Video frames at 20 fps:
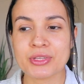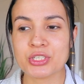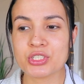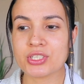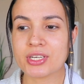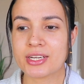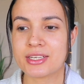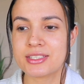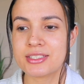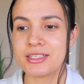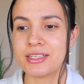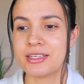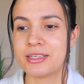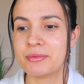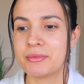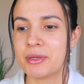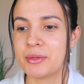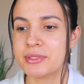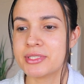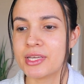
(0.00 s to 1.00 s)
Did you guys see
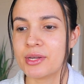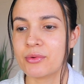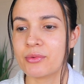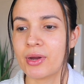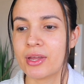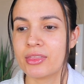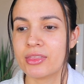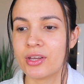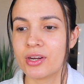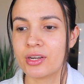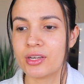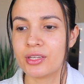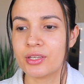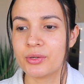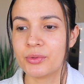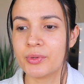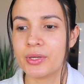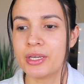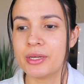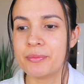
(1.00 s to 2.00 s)
him? He was like right there,
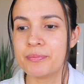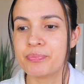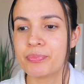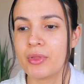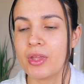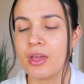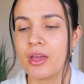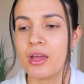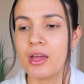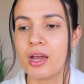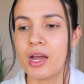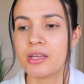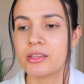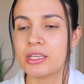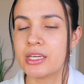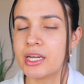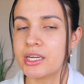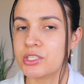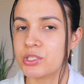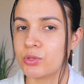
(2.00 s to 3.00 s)
Louie. I
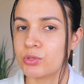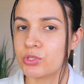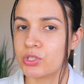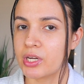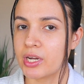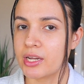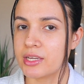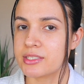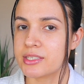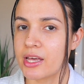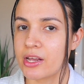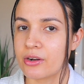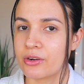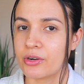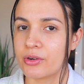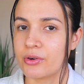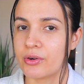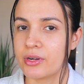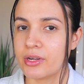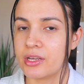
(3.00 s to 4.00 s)
think I told you guys, I don't
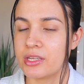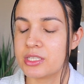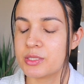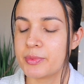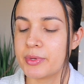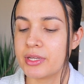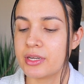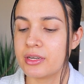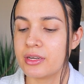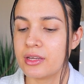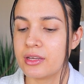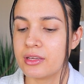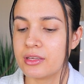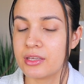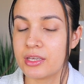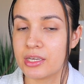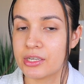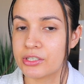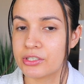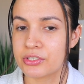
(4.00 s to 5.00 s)
know. It's been
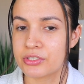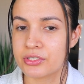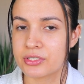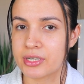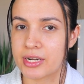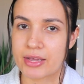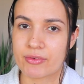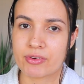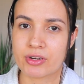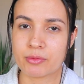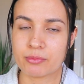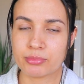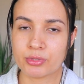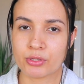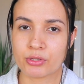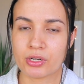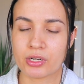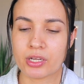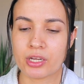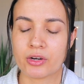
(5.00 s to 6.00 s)
years that I haven't
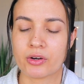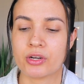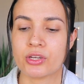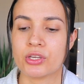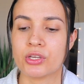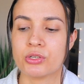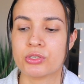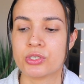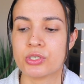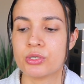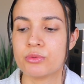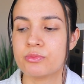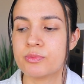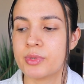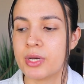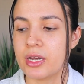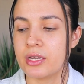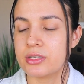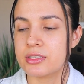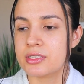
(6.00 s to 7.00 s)
uploaded here on YouTube,
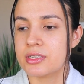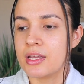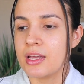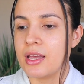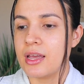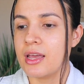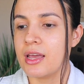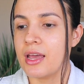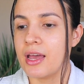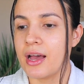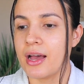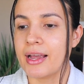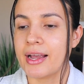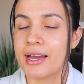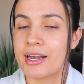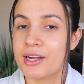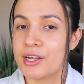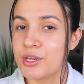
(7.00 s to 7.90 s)
but I got a